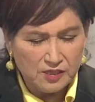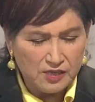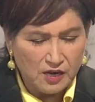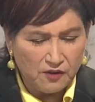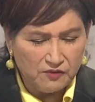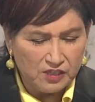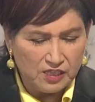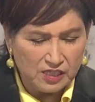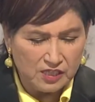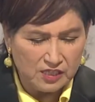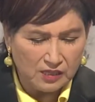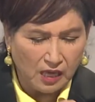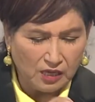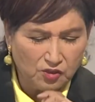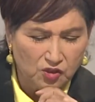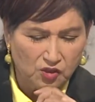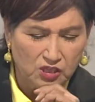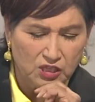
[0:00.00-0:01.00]
now we did
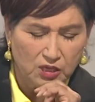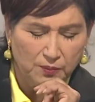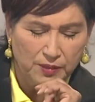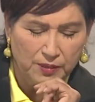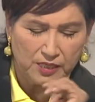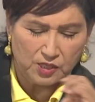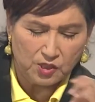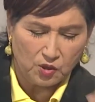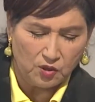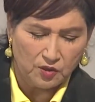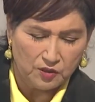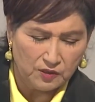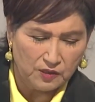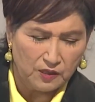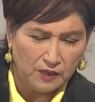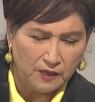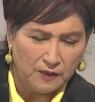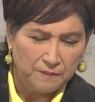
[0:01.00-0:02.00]
touch a little bit on
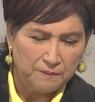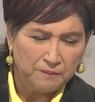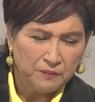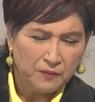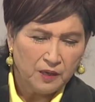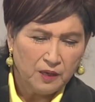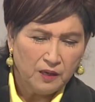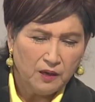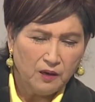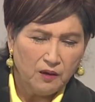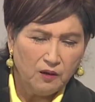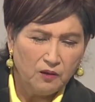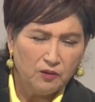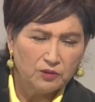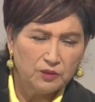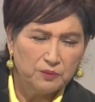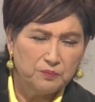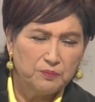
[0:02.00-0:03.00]
the
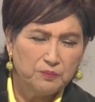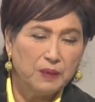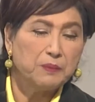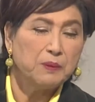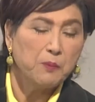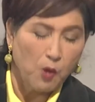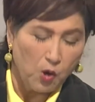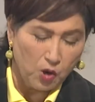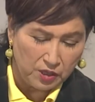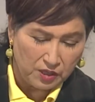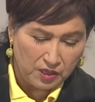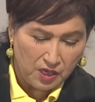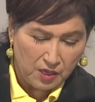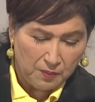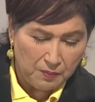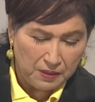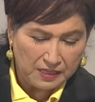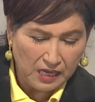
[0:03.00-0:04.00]
baby born,
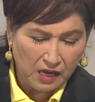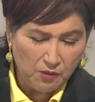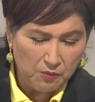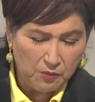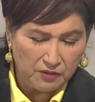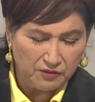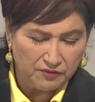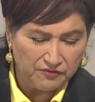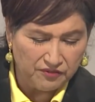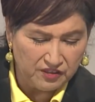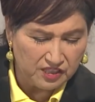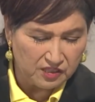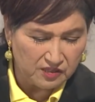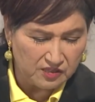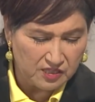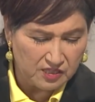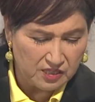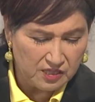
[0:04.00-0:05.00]
but how about the fetus?